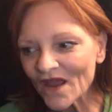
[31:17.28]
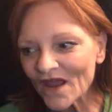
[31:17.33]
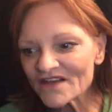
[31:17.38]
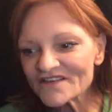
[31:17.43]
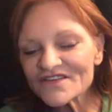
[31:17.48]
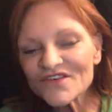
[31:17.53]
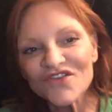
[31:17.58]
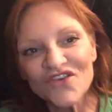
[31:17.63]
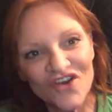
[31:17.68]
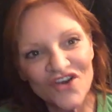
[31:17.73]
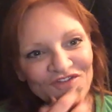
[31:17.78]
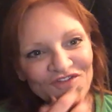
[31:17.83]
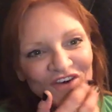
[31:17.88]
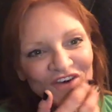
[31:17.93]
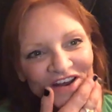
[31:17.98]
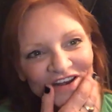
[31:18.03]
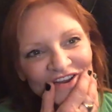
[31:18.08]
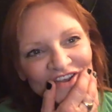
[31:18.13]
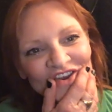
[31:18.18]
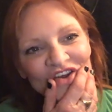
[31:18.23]
So there are
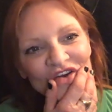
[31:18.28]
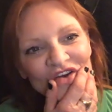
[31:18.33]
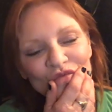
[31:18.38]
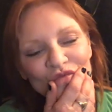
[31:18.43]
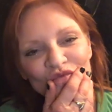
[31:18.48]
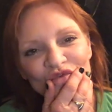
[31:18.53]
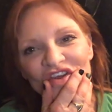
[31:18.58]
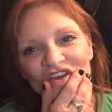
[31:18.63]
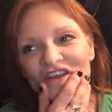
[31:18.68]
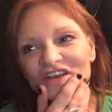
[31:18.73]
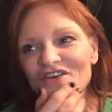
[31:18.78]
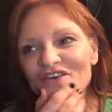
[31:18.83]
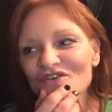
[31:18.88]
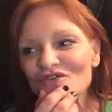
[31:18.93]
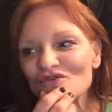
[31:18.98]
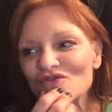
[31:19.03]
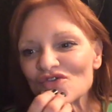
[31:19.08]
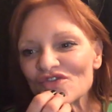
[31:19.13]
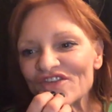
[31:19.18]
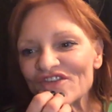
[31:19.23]
fun, really
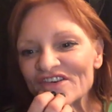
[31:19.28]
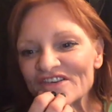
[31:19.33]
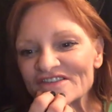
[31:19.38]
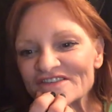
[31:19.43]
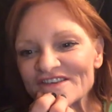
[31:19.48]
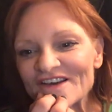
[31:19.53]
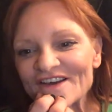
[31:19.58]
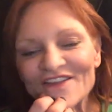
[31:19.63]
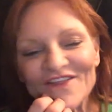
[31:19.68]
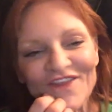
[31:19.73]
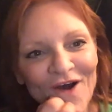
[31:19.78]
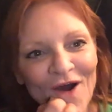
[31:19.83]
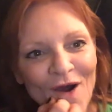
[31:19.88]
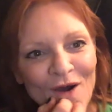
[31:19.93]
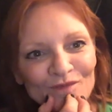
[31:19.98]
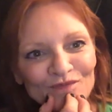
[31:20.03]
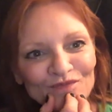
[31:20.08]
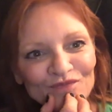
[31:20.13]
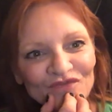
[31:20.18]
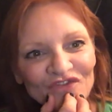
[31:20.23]
cool things like
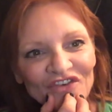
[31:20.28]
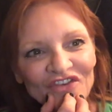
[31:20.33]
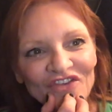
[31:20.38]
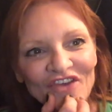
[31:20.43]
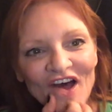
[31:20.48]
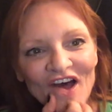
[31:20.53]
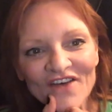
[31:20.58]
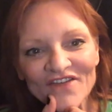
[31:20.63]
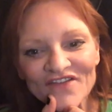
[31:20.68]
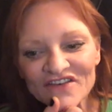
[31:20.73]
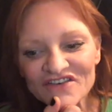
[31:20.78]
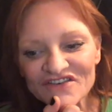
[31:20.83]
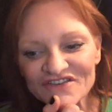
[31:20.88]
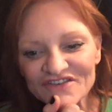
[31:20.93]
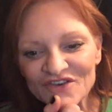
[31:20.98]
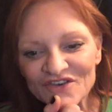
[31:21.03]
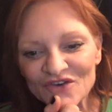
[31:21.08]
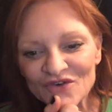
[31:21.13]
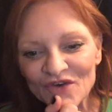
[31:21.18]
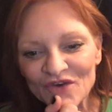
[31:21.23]
that to dive
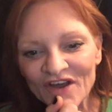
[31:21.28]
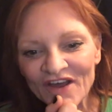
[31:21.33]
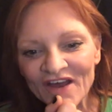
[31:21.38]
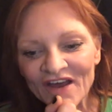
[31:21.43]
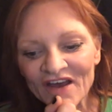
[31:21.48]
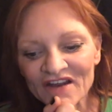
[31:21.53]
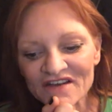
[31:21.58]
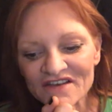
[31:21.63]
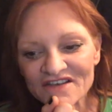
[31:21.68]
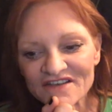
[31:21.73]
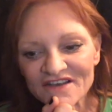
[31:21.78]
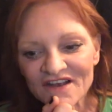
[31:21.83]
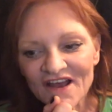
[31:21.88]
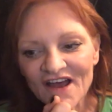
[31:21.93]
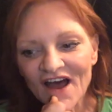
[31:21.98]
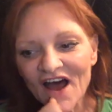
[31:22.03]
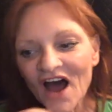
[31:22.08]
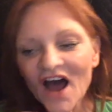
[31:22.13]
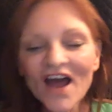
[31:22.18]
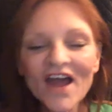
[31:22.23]
into. And
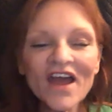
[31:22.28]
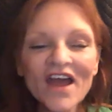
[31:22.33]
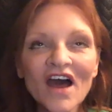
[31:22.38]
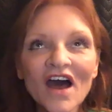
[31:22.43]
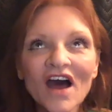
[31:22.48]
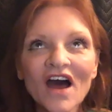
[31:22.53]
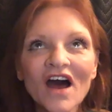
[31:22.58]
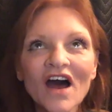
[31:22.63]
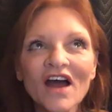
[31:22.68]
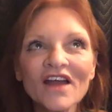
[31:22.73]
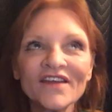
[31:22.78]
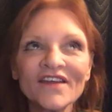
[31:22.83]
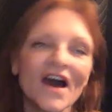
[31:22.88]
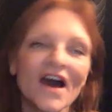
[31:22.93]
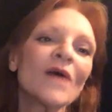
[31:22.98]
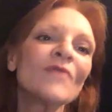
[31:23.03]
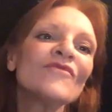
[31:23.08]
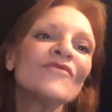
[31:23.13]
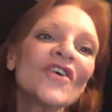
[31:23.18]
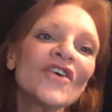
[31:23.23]

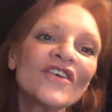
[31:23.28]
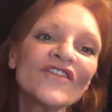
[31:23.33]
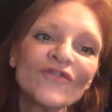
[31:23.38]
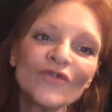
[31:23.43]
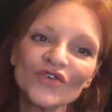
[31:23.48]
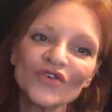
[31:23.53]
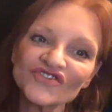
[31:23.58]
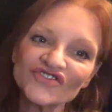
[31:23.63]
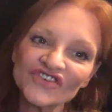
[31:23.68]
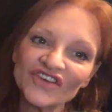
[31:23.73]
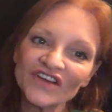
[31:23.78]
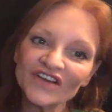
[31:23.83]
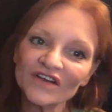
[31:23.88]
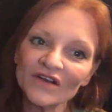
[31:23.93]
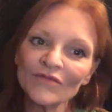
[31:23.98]
I'm very fortunate.